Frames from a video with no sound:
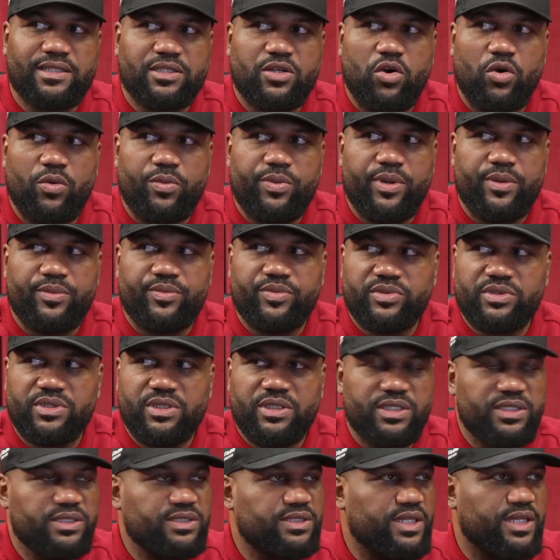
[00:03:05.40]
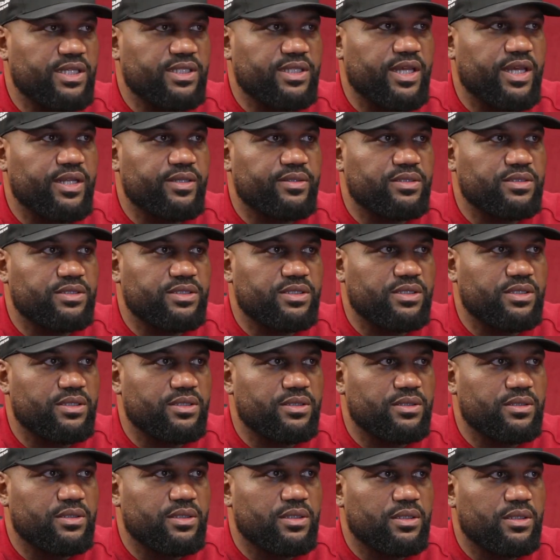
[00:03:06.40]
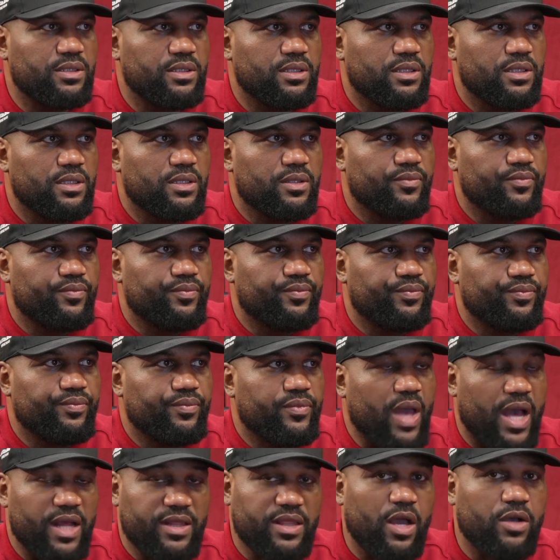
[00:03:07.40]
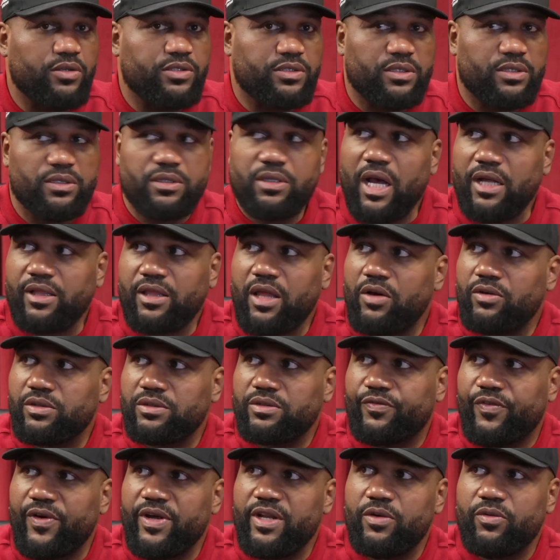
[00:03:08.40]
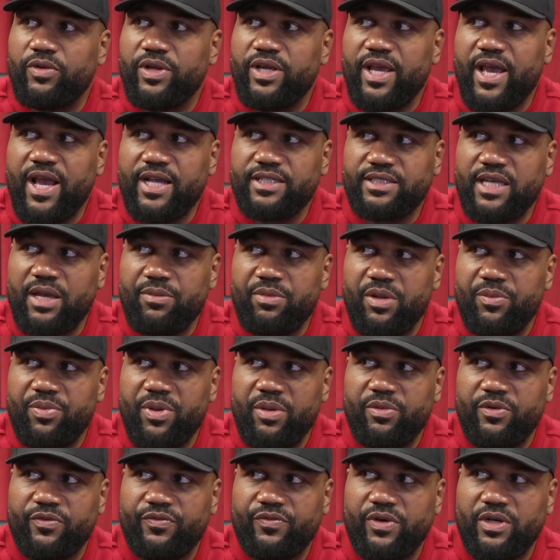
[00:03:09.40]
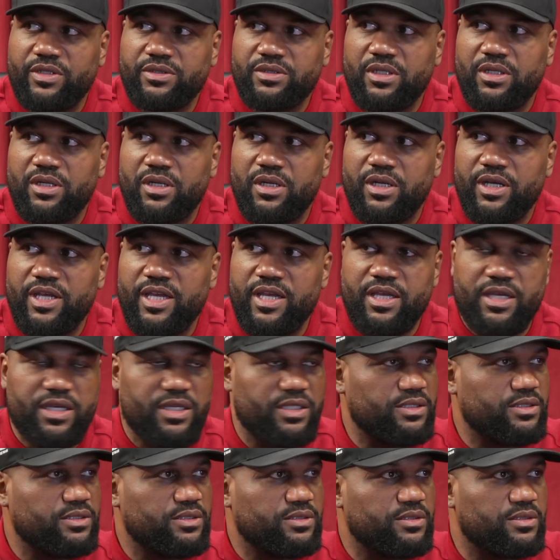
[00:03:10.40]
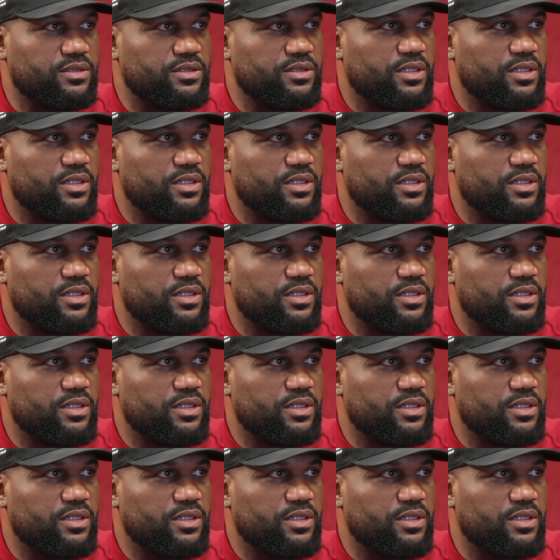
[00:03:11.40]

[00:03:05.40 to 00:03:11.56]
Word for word: Colby up until he said that shit. I, nah. thought, I thought it was funny when he asked how many people fucked uh, Ian.